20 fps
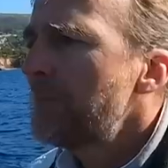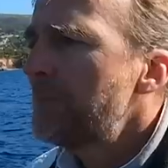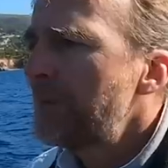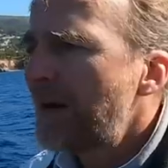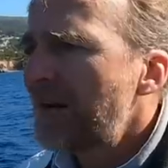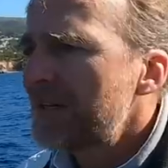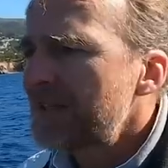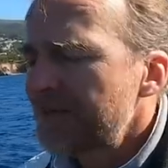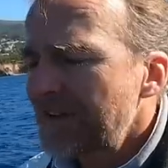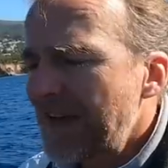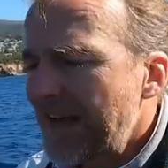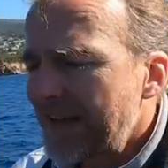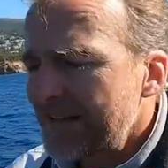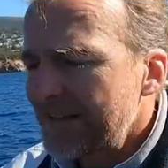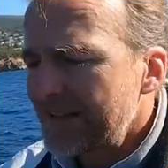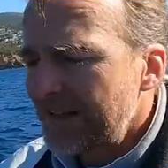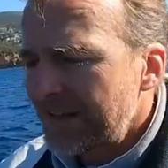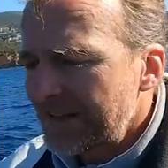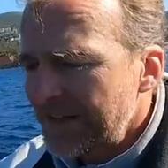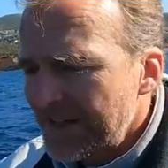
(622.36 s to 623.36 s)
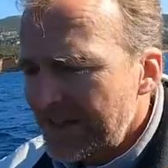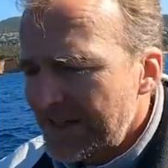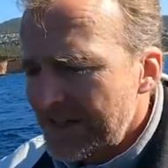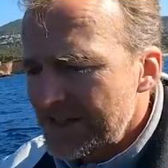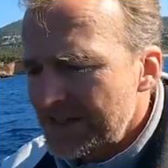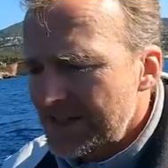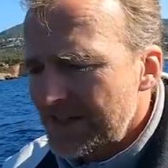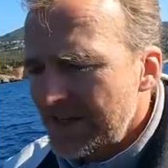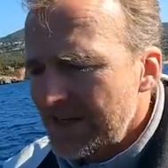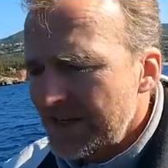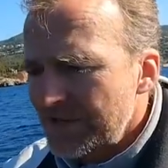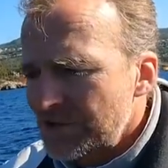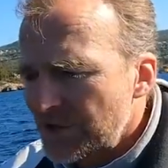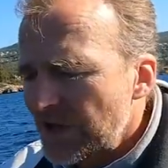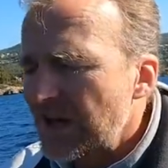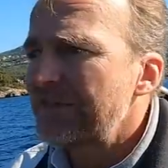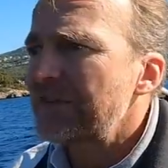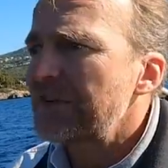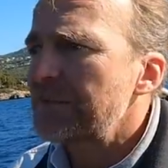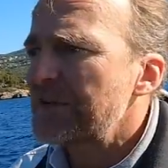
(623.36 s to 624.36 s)
And part of that, I think, is the
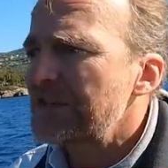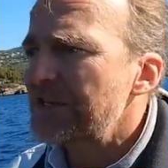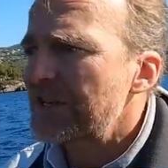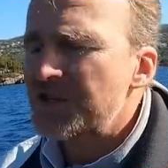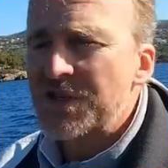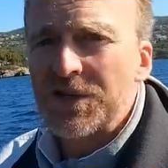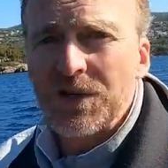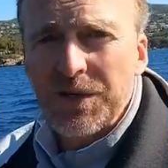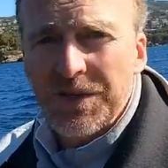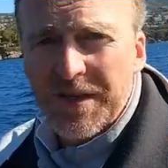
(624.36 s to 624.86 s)
driving position.